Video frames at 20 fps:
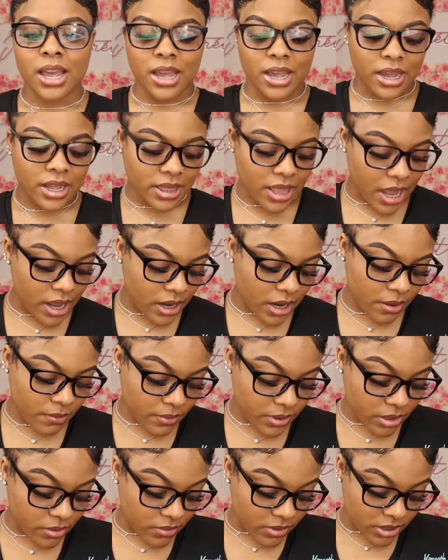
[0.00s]
And like, they
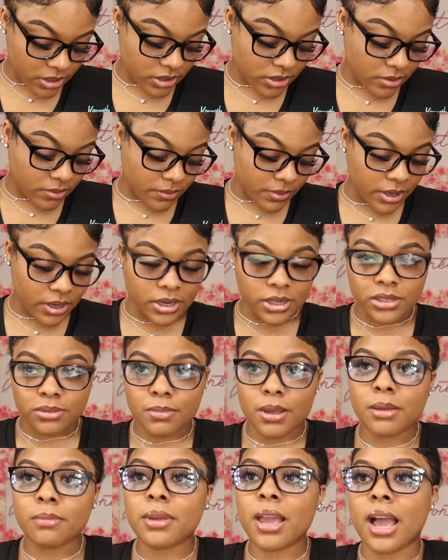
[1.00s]
really want us to wear this.
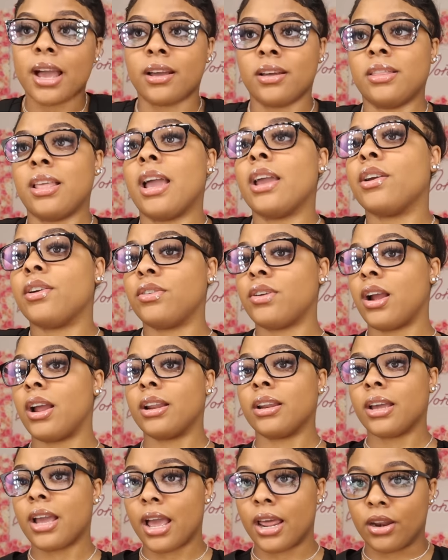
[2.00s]
Maybe I could like
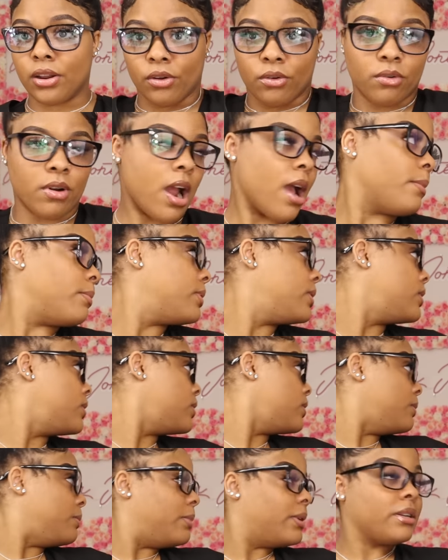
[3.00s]
kind of crop it a
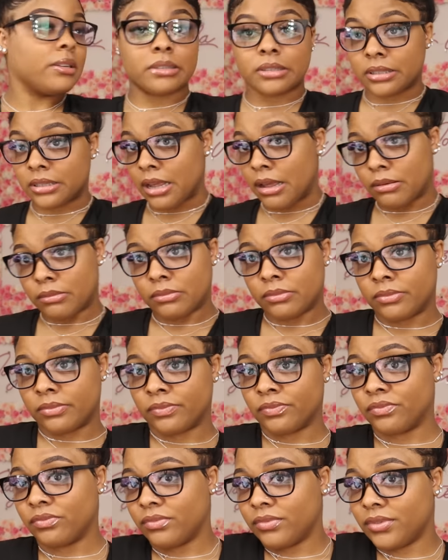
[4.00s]
little bit or something.
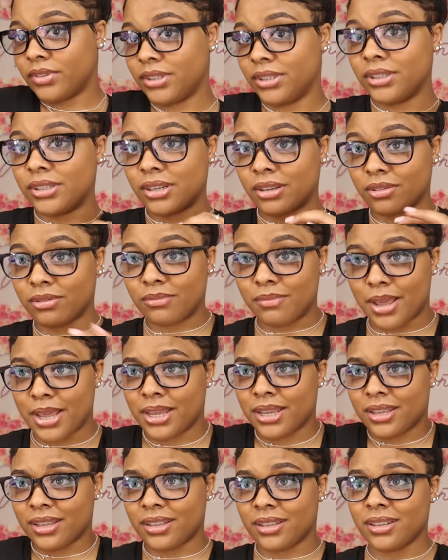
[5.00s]
You know, make
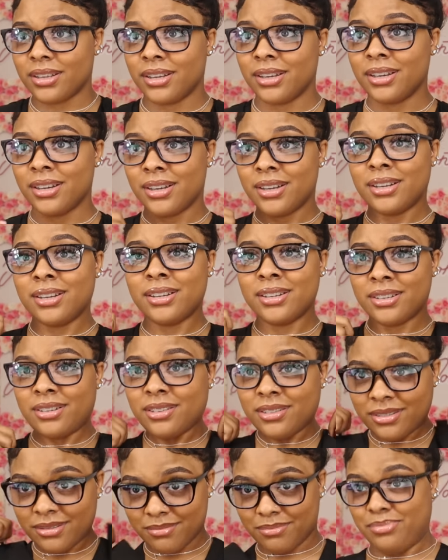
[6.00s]
it,
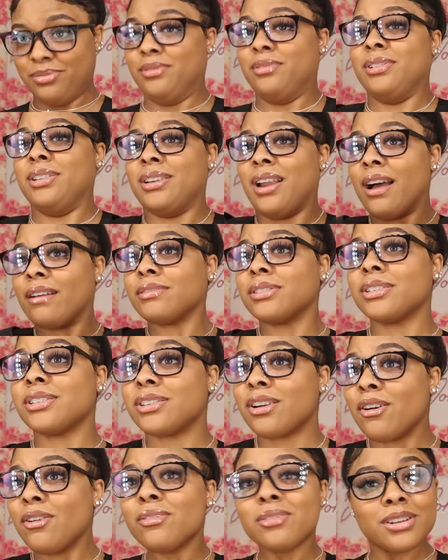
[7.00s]
pull it off the
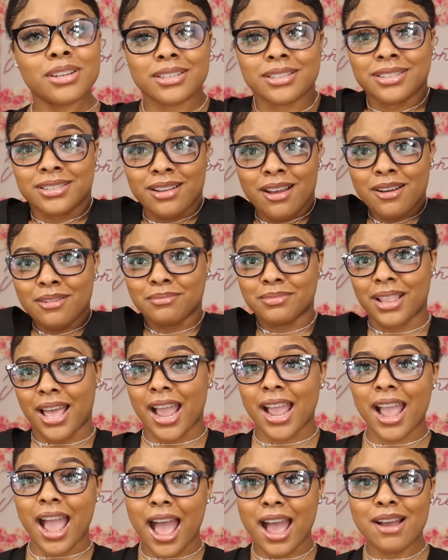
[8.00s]
shoulder or something.
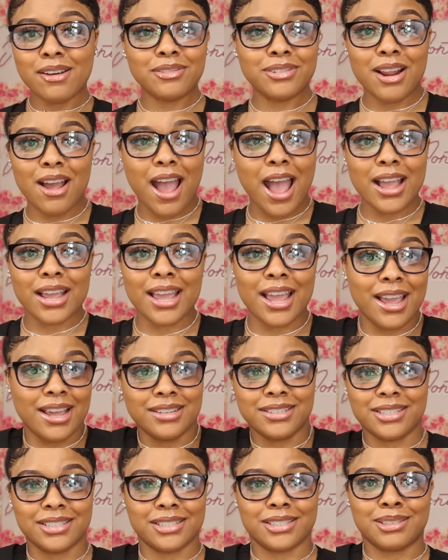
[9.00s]
Like, I don't know. I
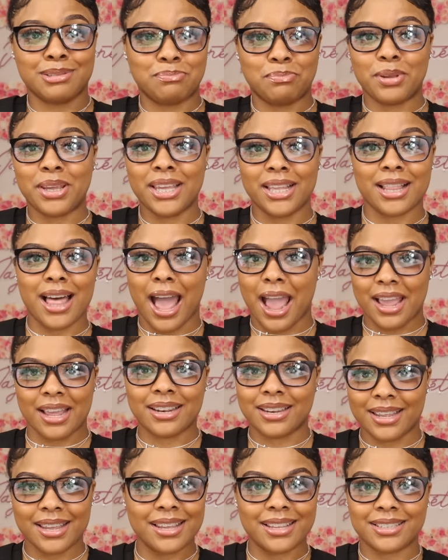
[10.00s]
can't just be like
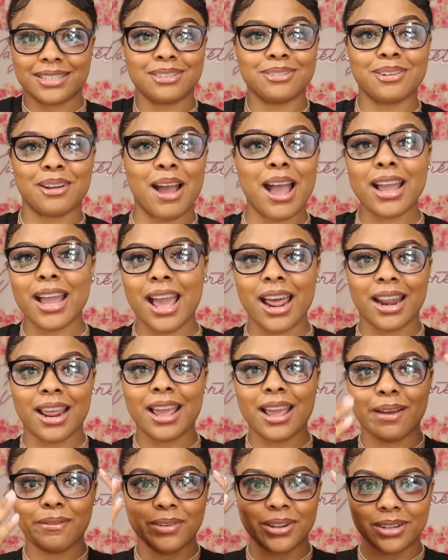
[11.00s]
this. You know, I gotta
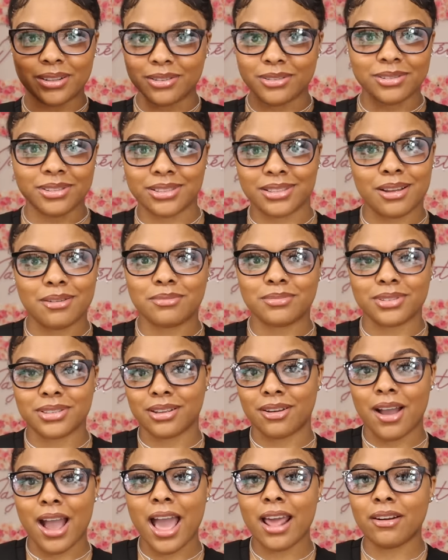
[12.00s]
have it a little something.
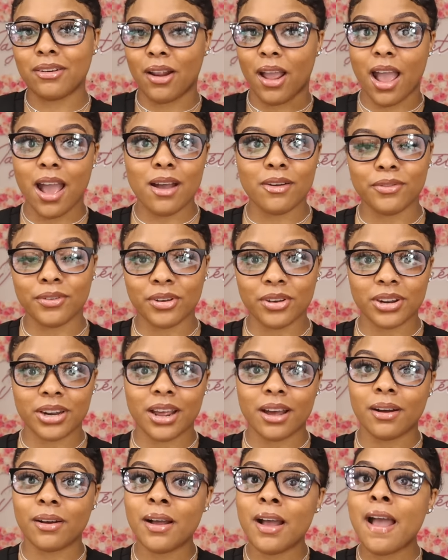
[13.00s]
So I don't know. I'll figure it
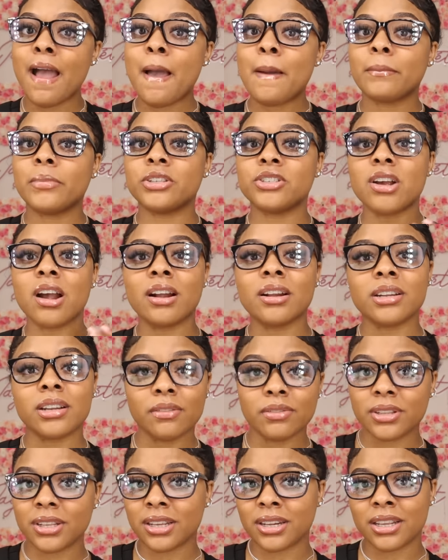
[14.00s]
out. But y'all are
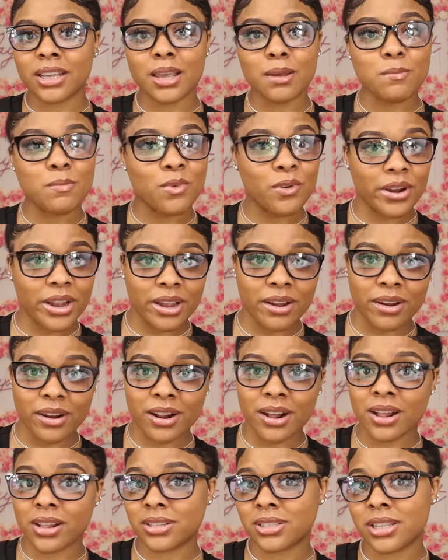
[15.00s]
definitely gonna get more hair
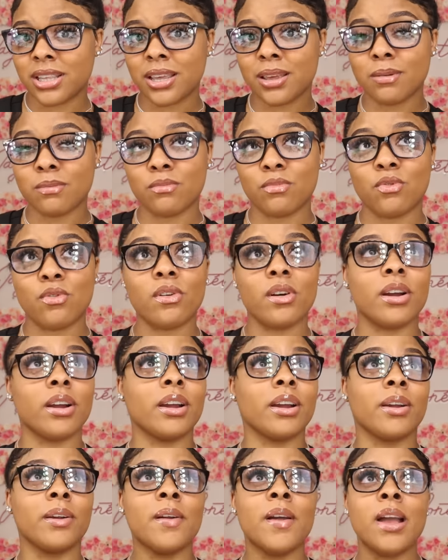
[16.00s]
content,
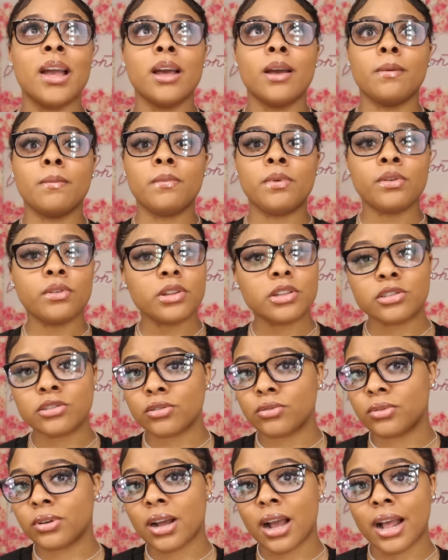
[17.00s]
more beauty
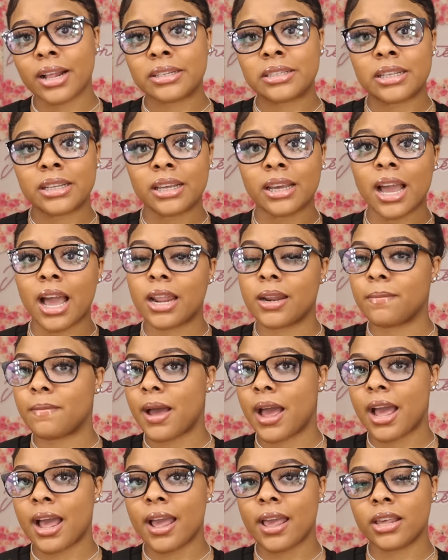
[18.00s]
school content, kind of
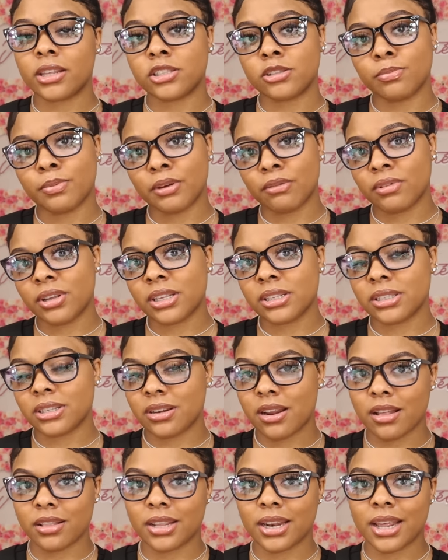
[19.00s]
my experience
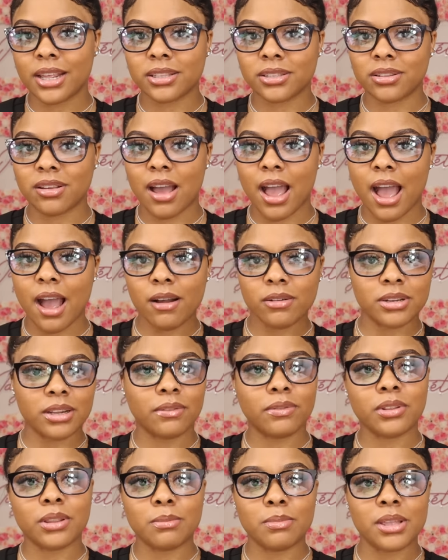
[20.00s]
and all of that. So I'll
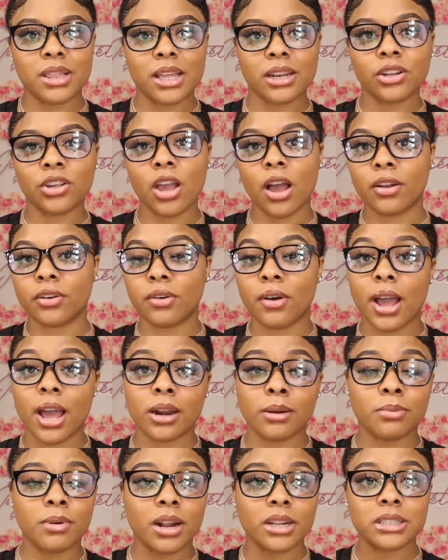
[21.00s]
definitely be letting y'all know how
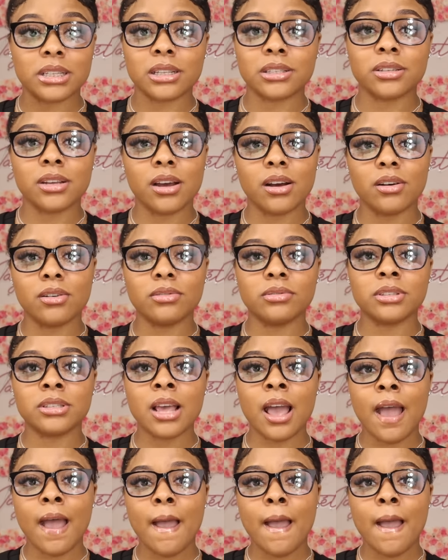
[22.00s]
the process goes.